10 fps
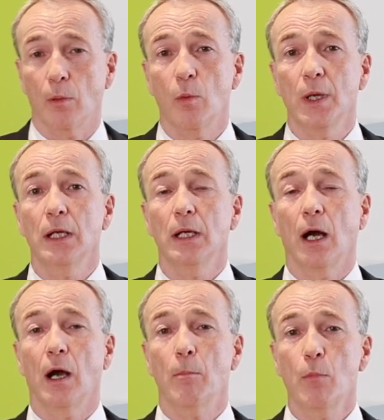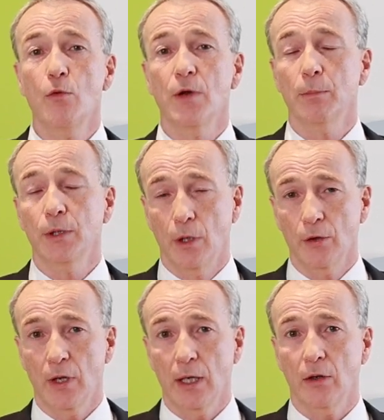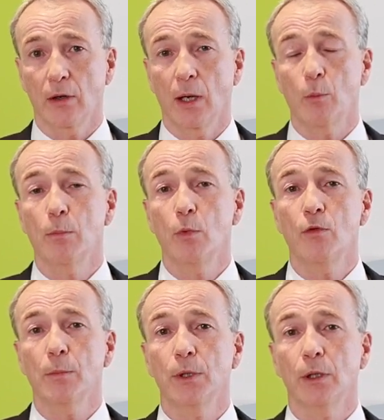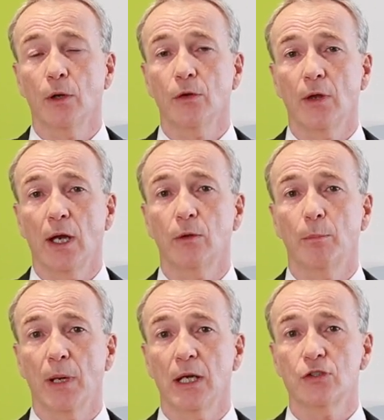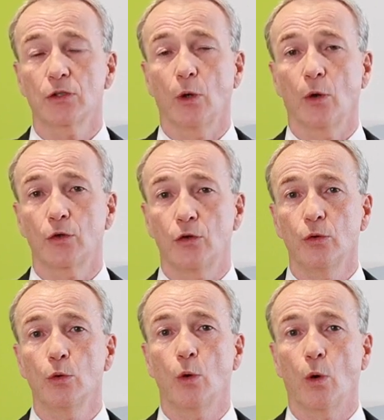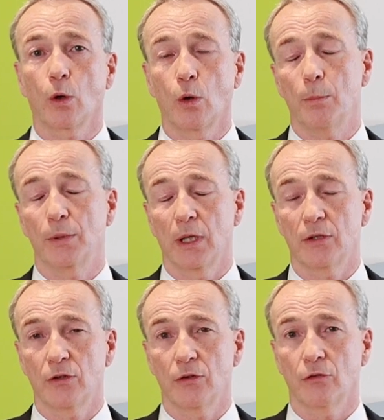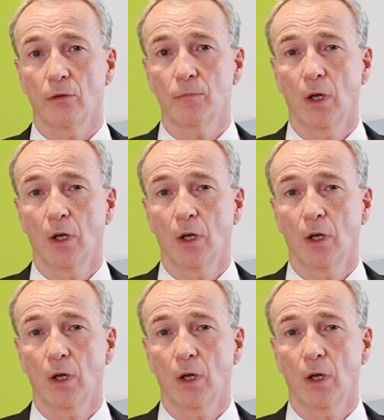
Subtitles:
We are moving beyond that, and we're moving beyond that based on two core competencies.